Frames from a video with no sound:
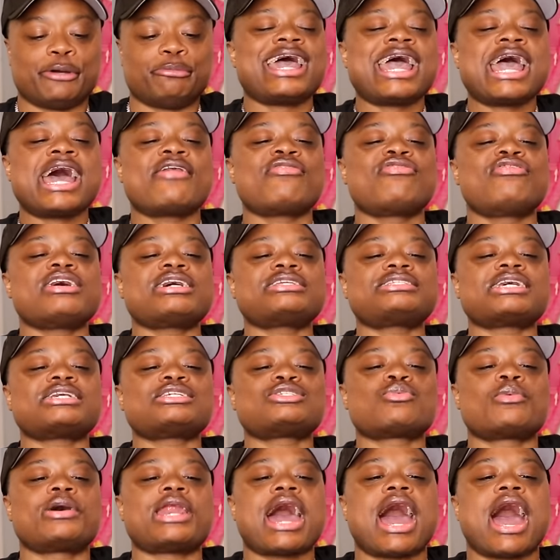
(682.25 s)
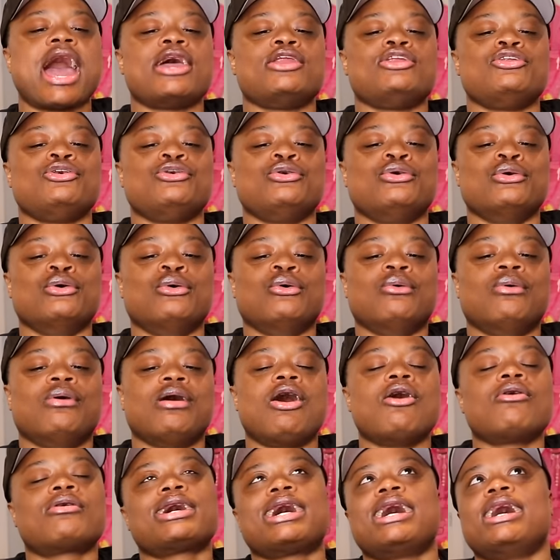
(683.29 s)
And this is when I knew,
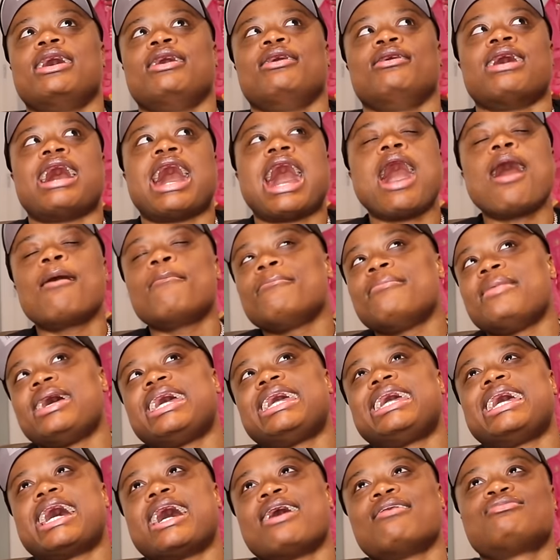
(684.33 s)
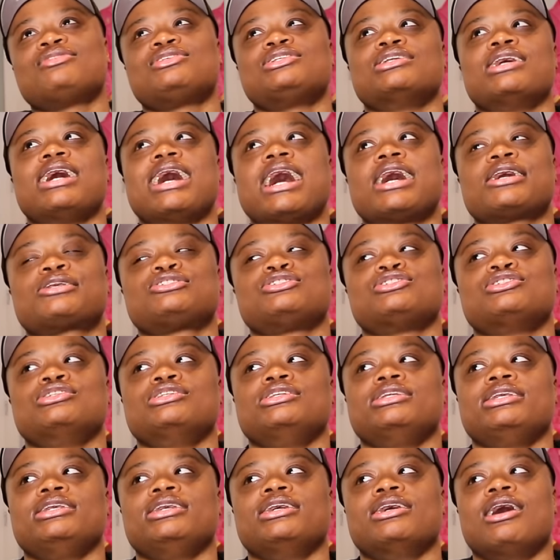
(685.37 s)
okay, I may have to
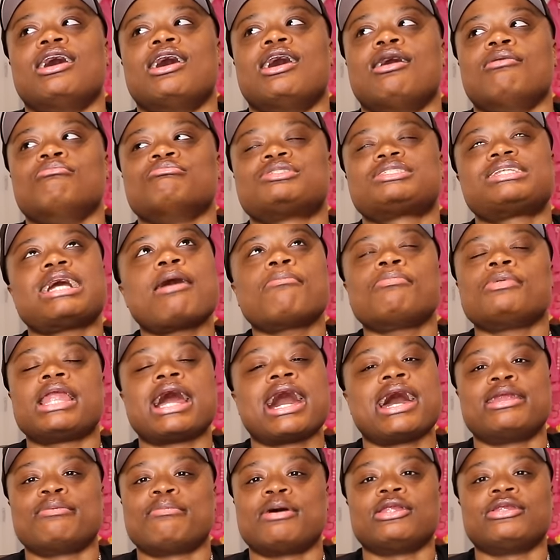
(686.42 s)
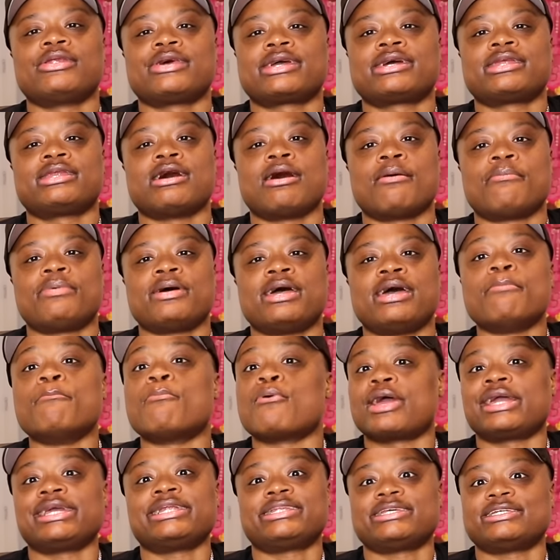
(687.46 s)
actually stop lying about linking up and
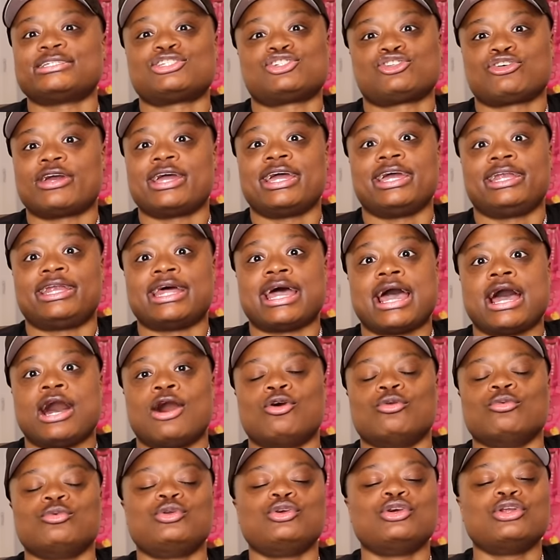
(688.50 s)
break this trade down.